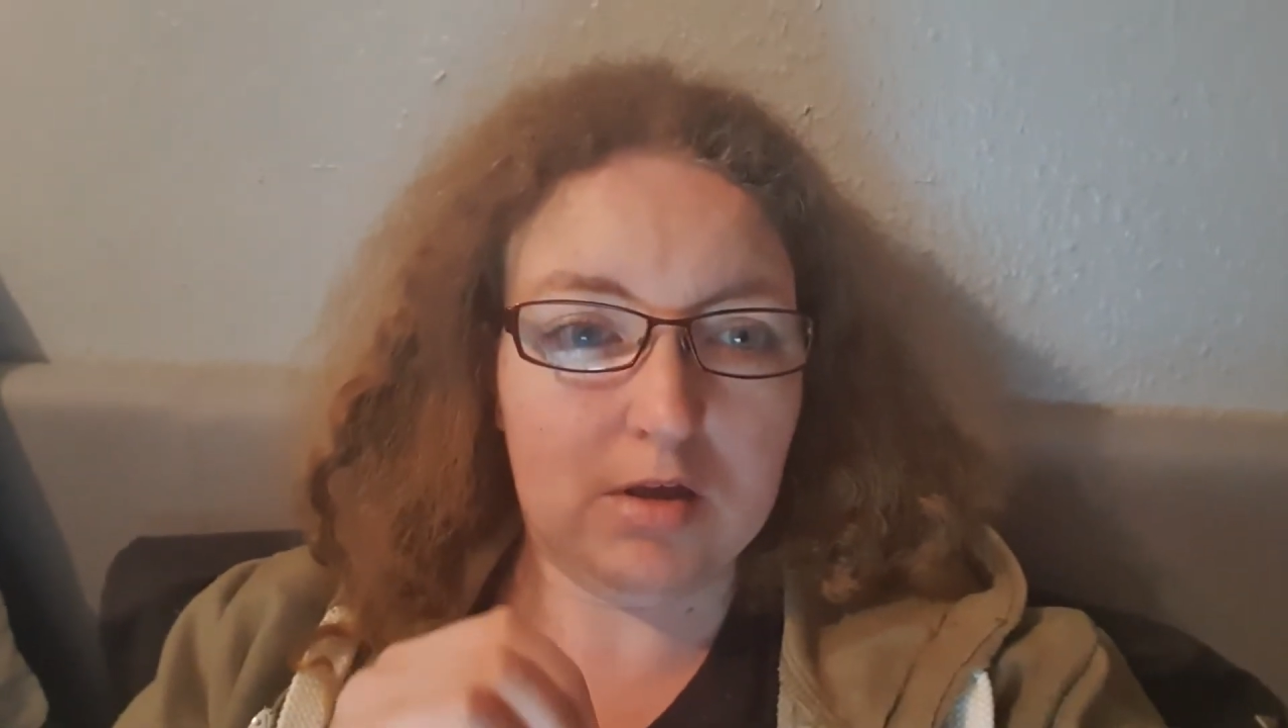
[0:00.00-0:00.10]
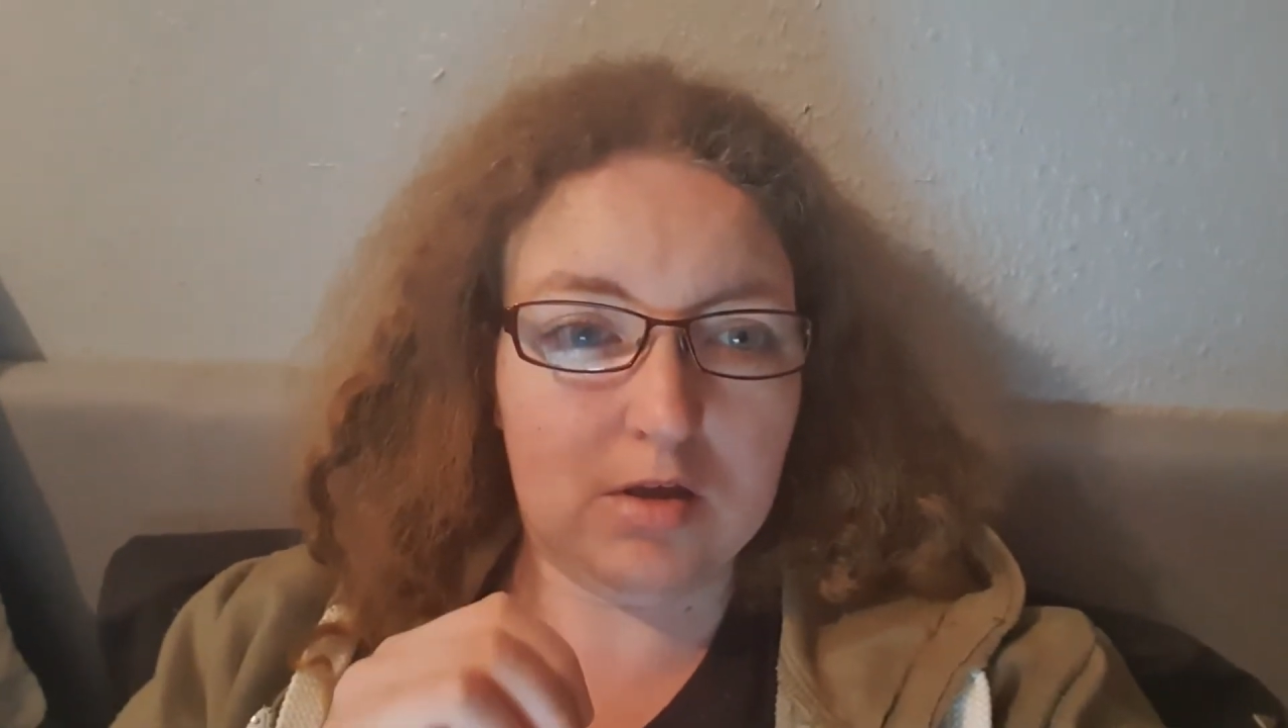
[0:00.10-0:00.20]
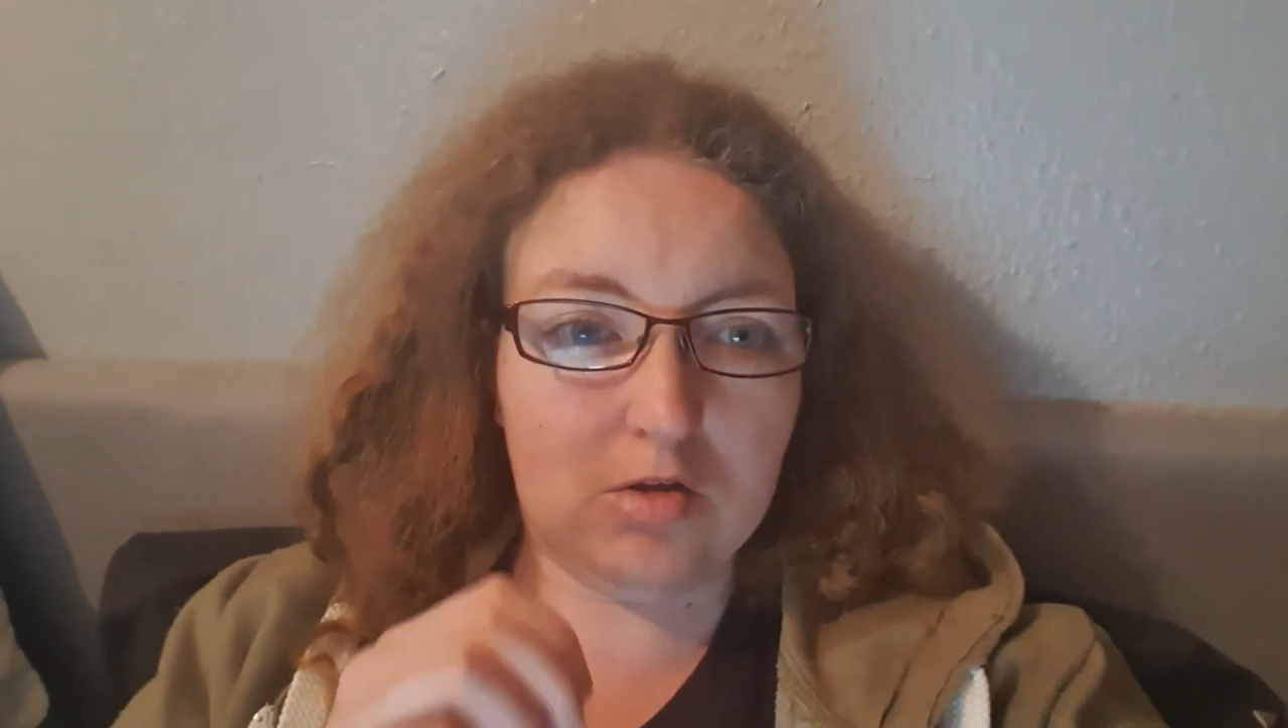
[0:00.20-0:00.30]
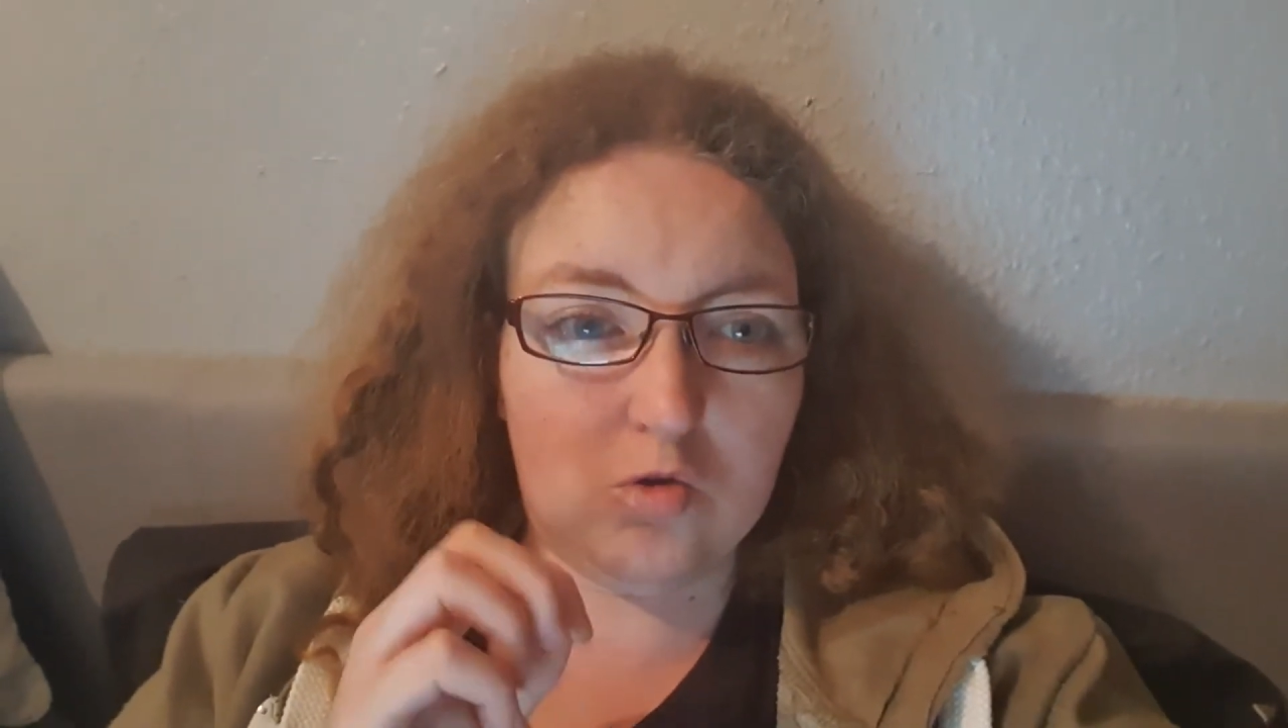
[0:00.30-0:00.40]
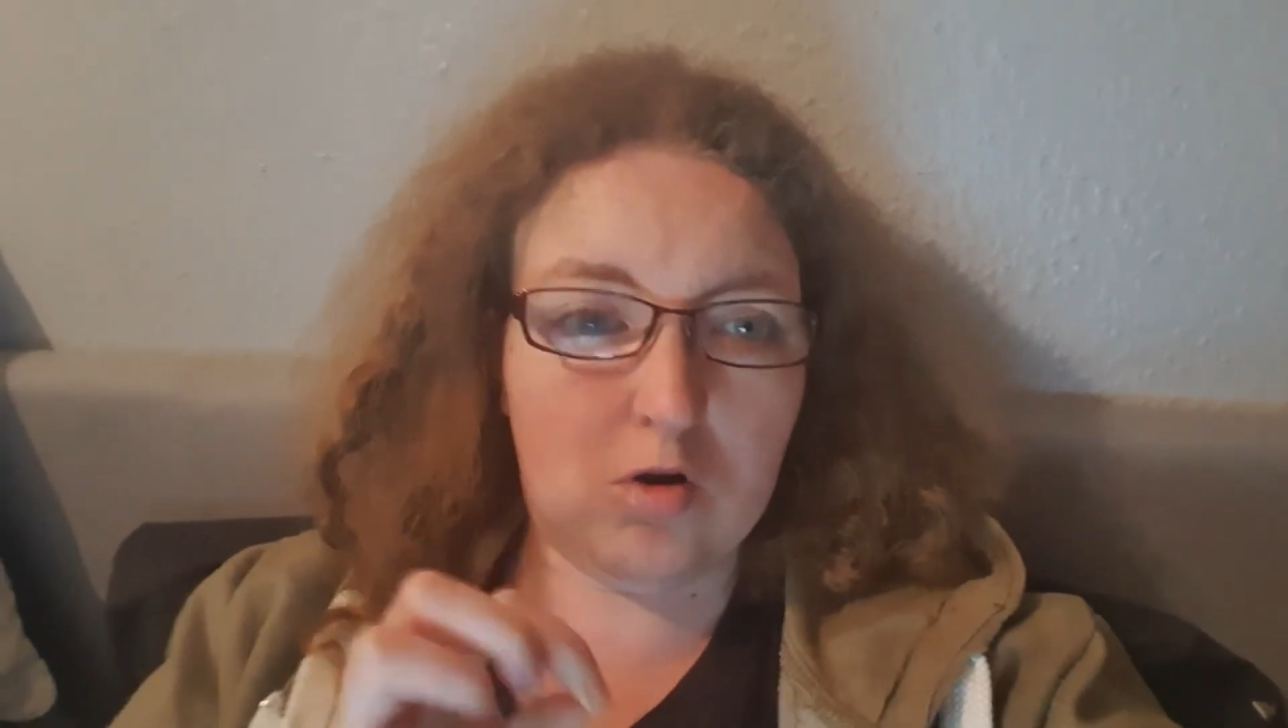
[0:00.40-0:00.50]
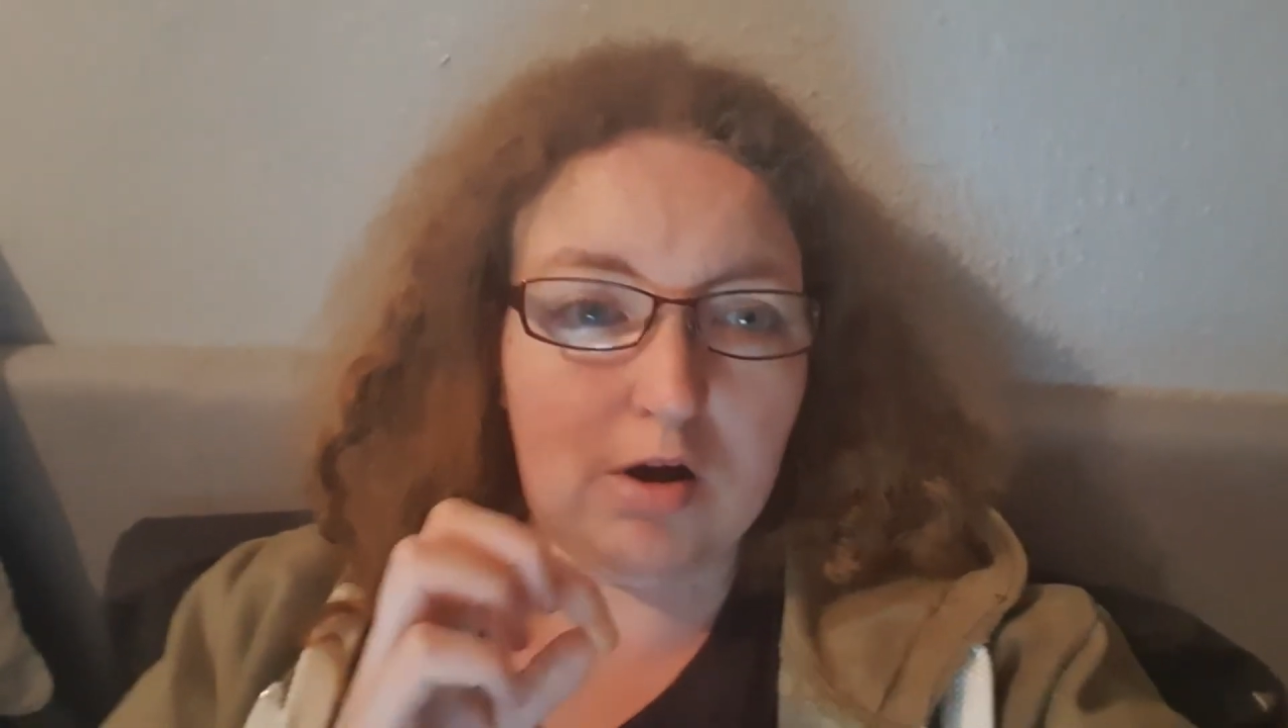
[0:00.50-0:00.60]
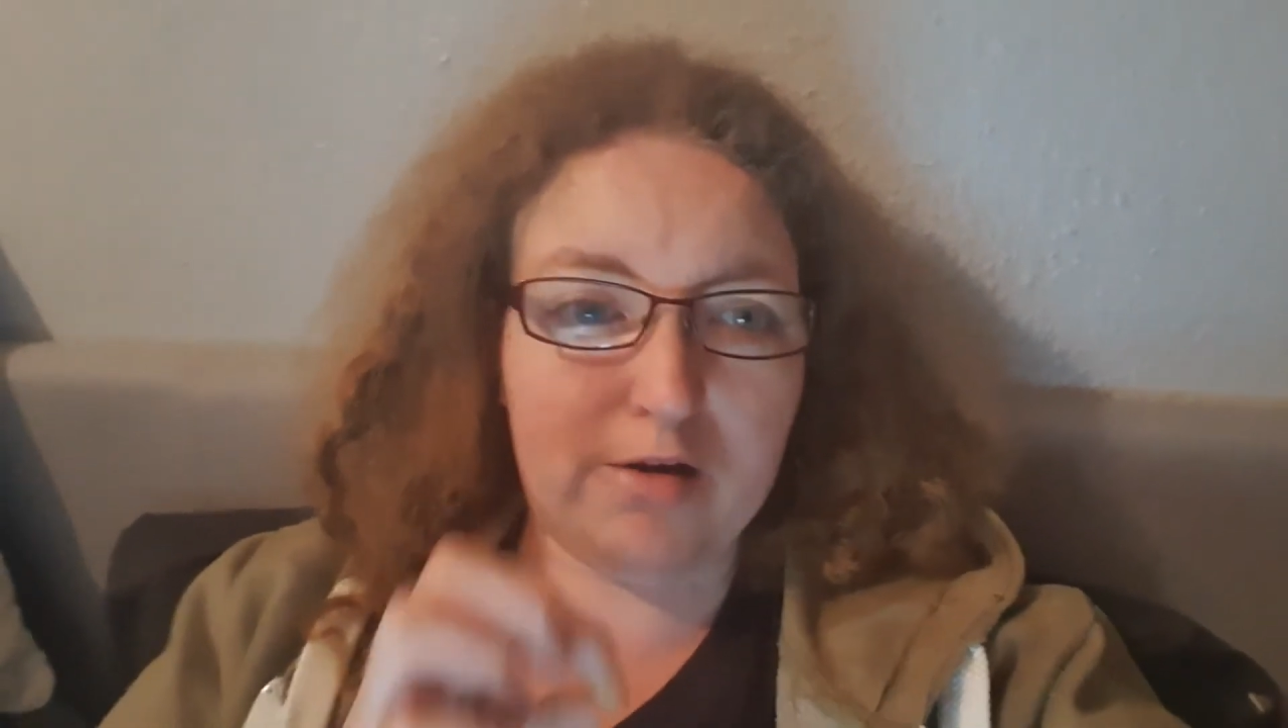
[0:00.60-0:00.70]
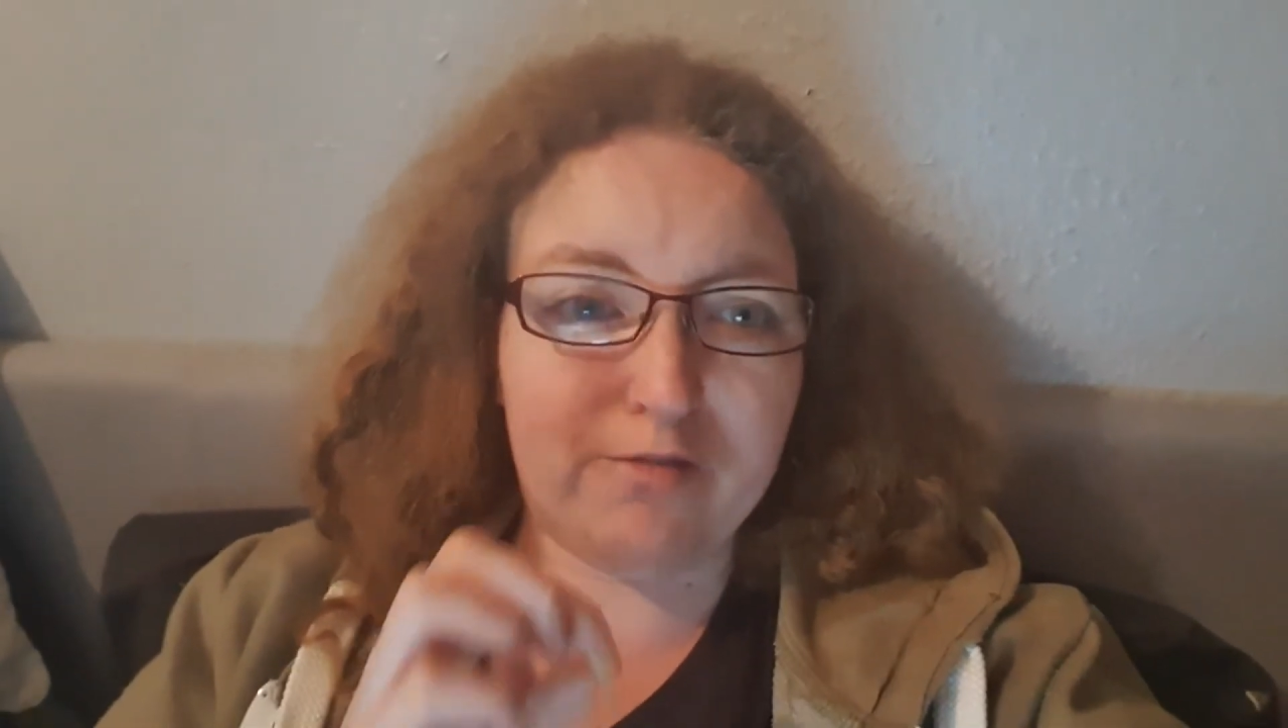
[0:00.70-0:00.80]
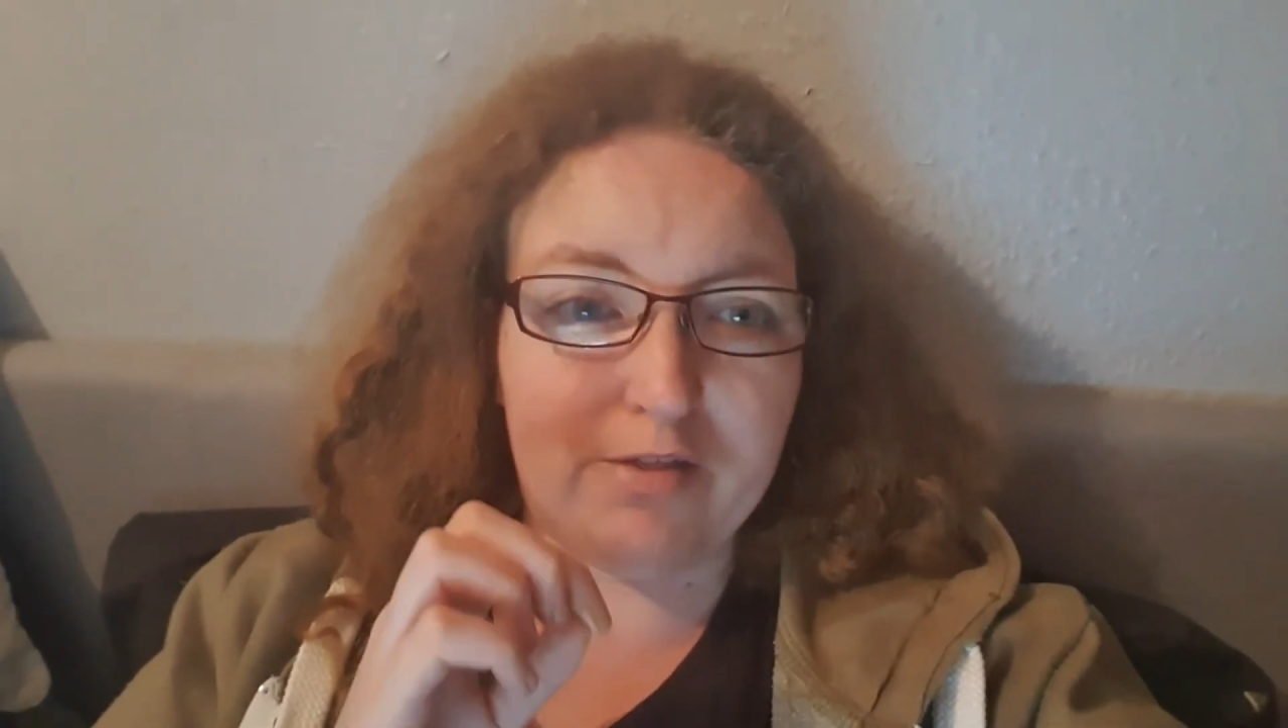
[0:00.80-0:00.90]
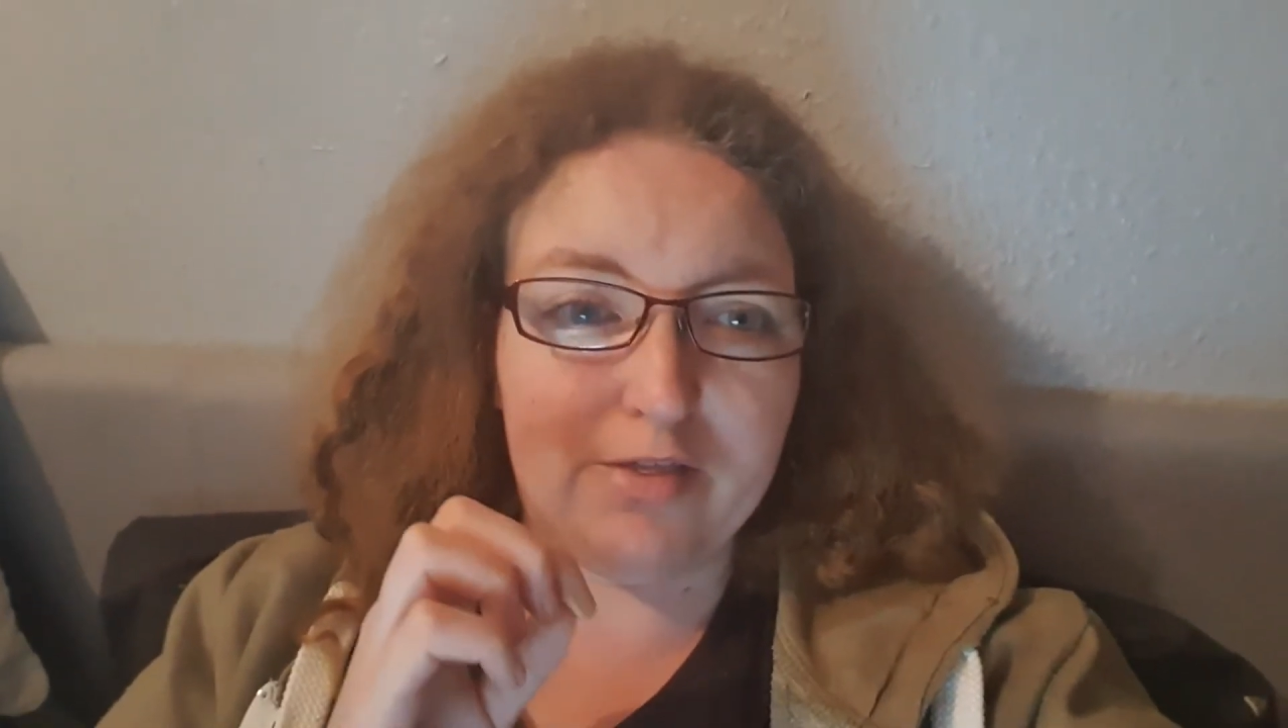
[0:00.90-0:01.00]
Is your
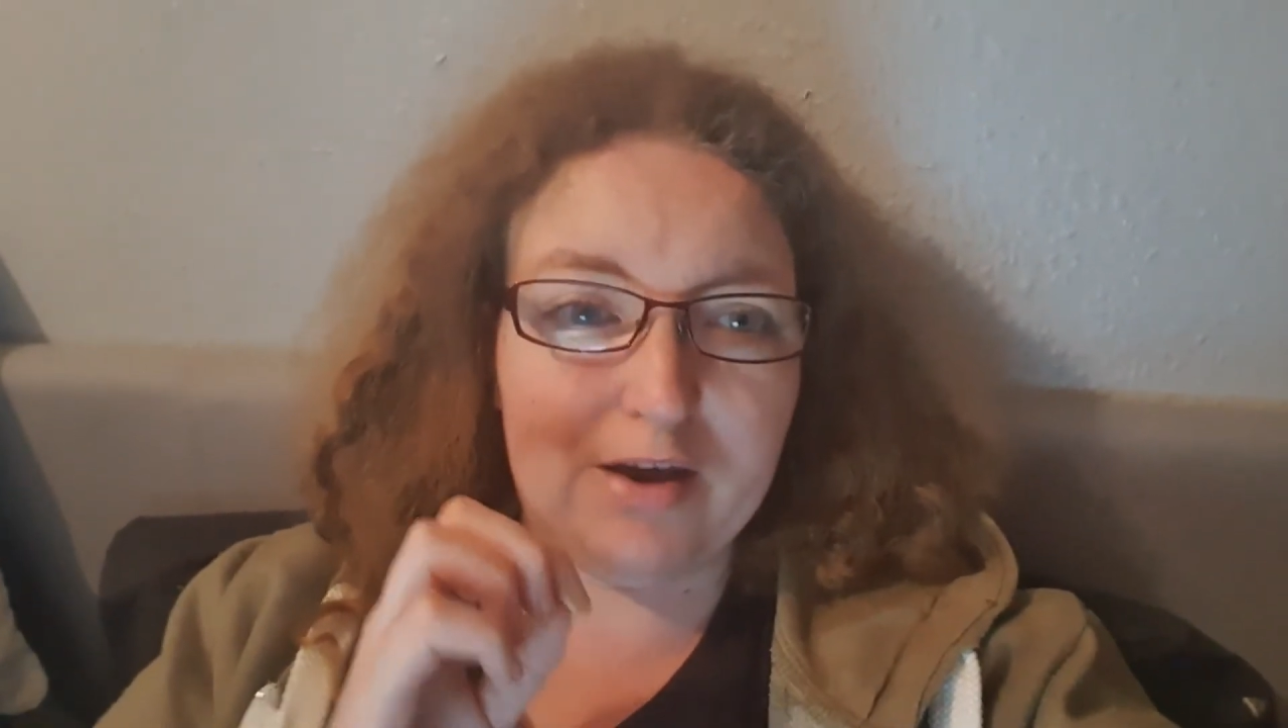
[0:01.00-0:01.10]
life